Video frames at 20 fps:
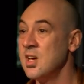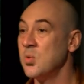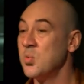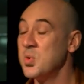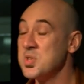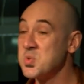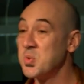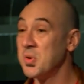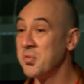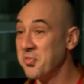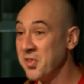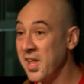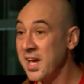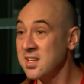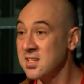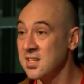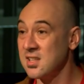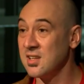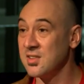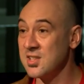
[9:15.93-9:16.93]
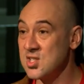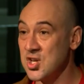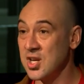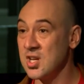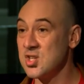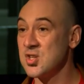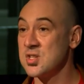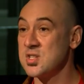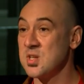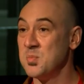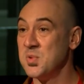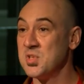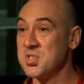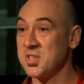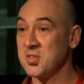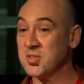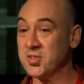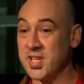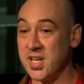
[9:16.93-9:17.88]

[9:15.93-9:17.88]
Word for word: was reflected in the changes in musical